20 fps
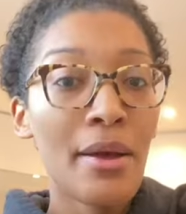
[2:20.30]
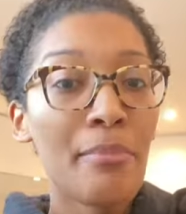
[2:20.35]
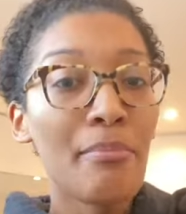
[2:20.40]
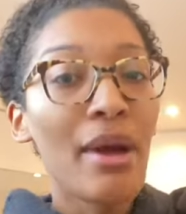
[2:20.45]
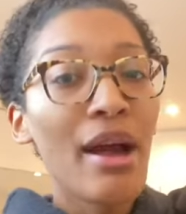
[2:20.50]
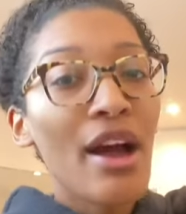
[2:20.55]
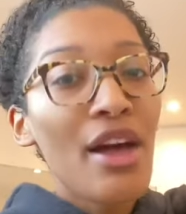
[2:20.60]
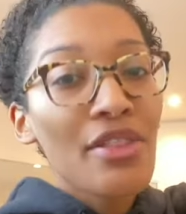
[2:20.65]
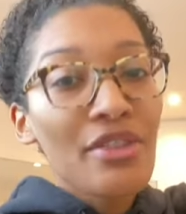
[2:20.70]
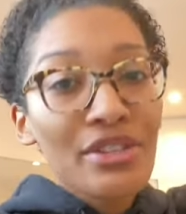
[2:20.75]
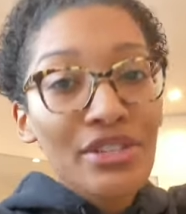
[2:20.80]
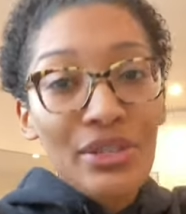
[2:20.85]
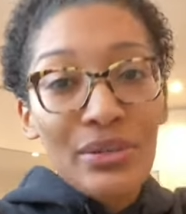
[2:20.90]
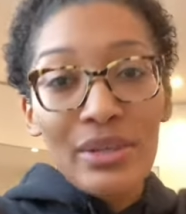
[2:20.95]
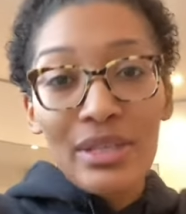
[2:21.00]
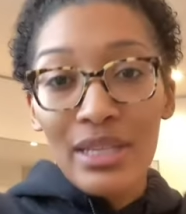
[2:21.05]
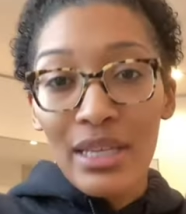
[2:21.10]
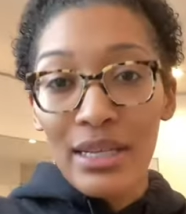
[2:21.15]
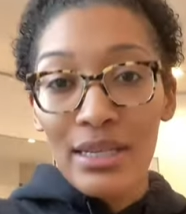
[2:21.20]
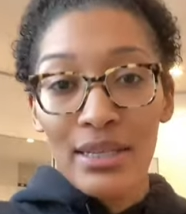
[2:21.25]
My other two
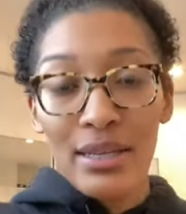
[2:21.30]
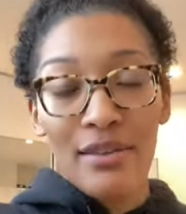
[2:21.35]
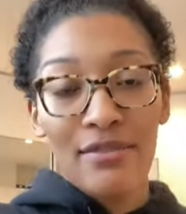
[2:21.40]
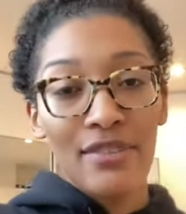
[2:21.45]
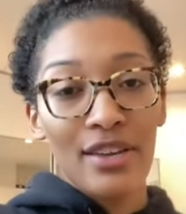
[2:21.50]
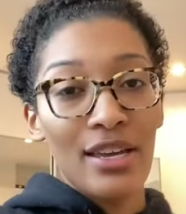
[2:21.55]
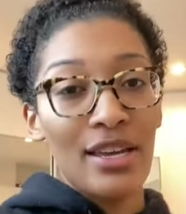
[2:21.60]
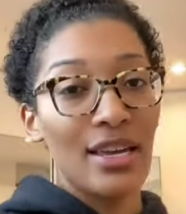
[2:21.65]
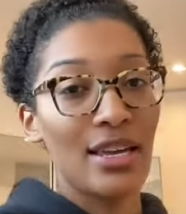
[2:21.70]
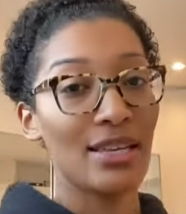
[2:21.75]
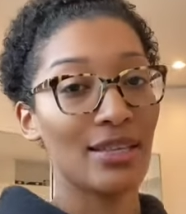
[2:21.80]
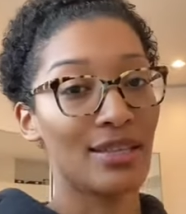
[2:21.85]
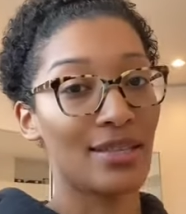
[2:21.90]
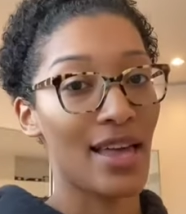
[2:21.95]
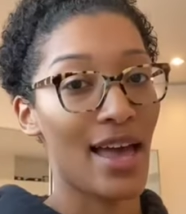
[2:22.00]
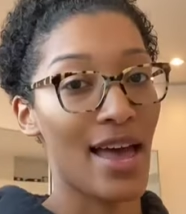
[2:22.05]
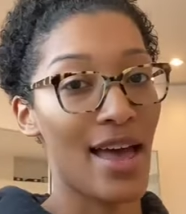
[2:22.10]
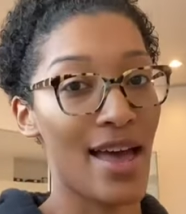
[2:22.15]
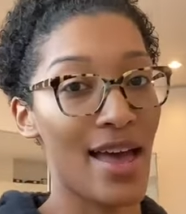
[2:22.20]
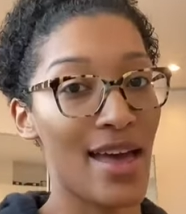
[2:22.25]
cents of it is
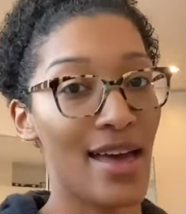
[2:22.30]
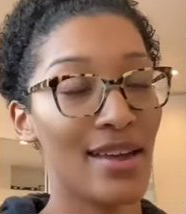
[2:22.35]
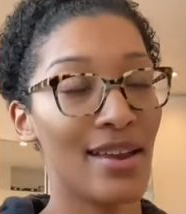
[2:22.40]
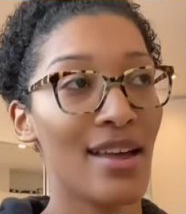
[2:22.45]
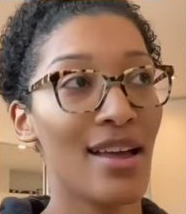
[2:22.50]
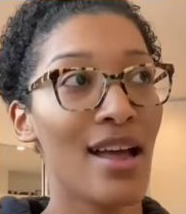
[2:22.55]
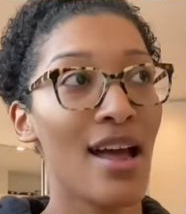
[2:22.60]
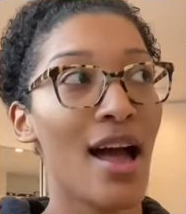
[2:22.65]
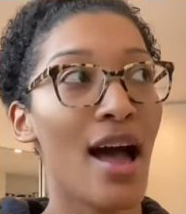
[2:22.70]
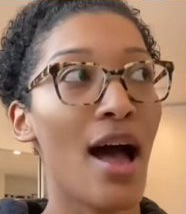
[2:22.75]
that